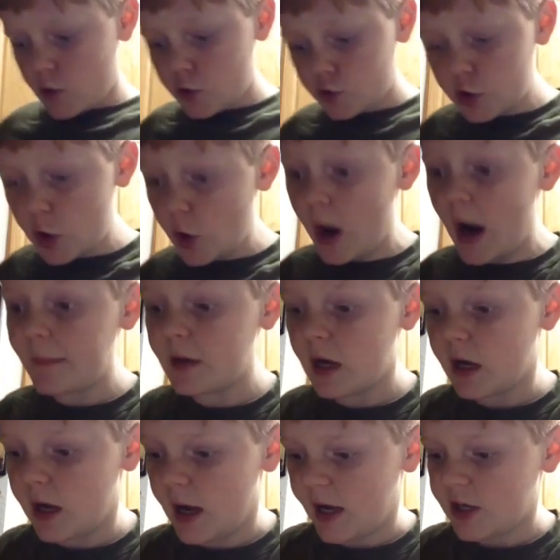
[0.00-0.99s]
So I'm
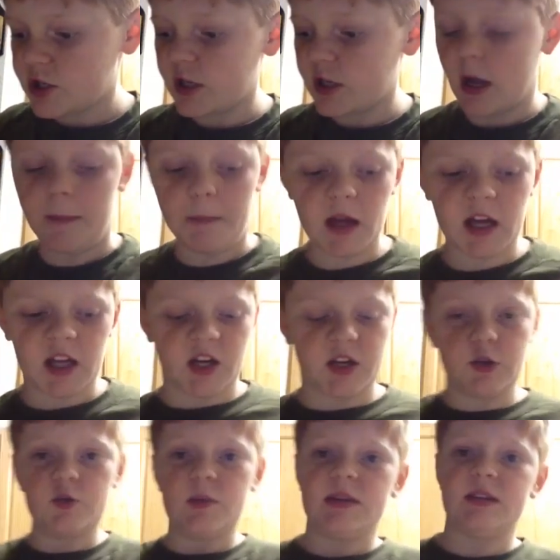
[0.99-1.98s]
not, actually, I'm not going
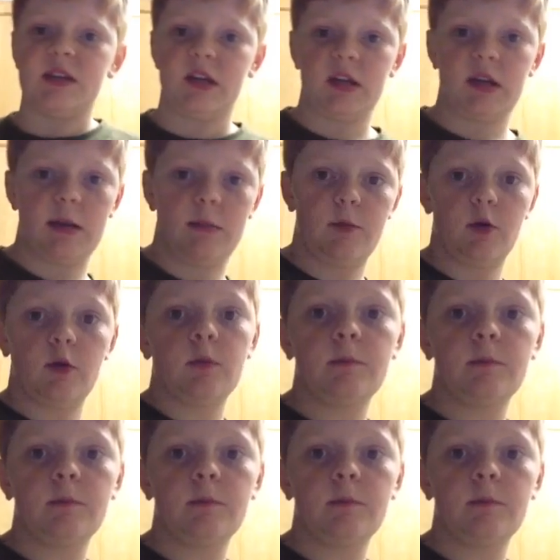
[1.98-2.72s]
to use my second camera.